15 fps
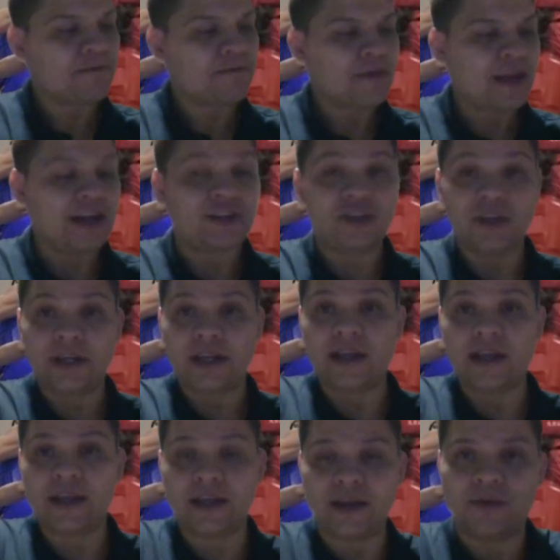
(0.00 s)
Actually,
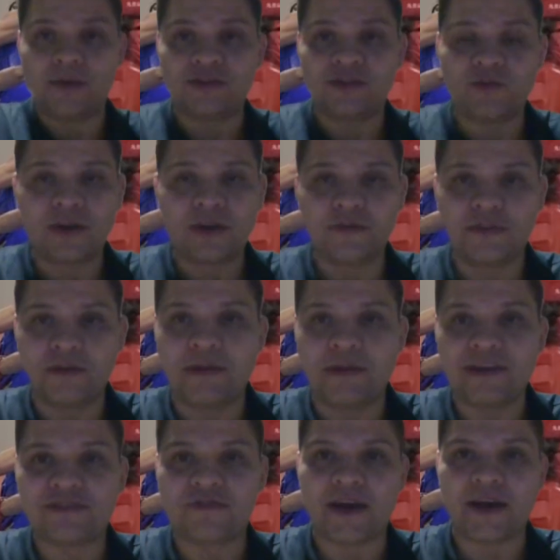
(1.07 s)
he was one of the
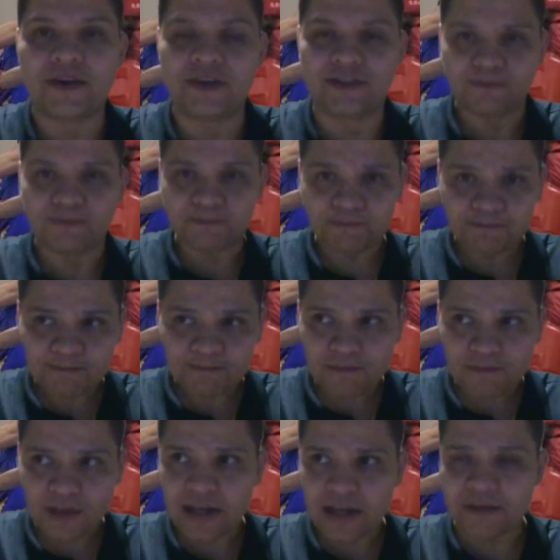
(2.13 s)
best fighters
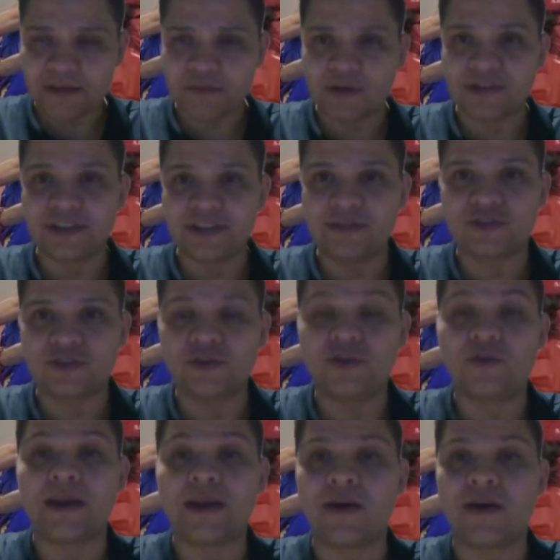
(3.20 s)
in Brazil too.
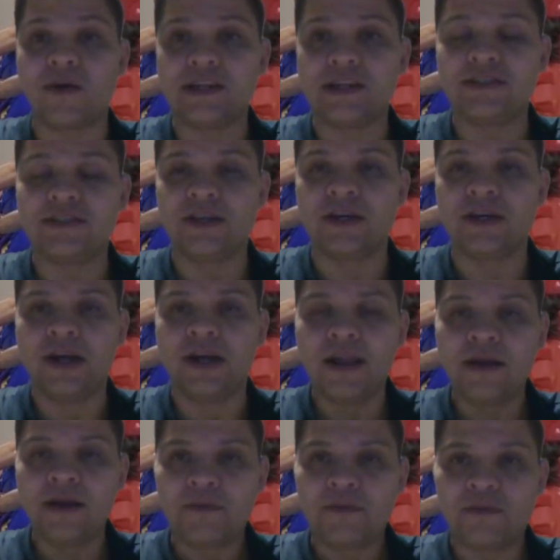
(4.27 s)
Right now he's the
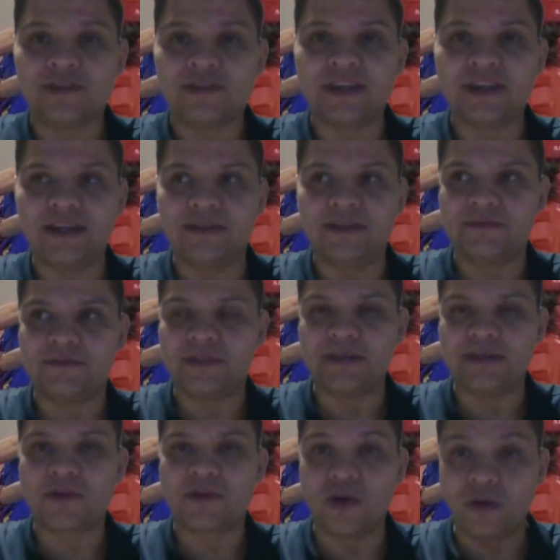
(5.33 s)
Brazilian team
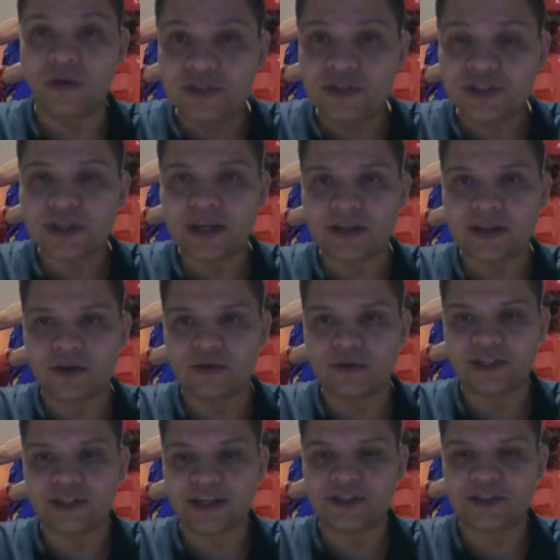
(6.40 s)
coach, head coach
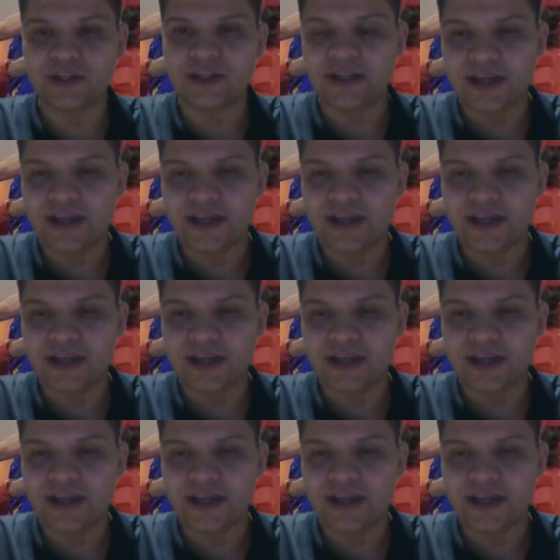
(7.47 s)
actually.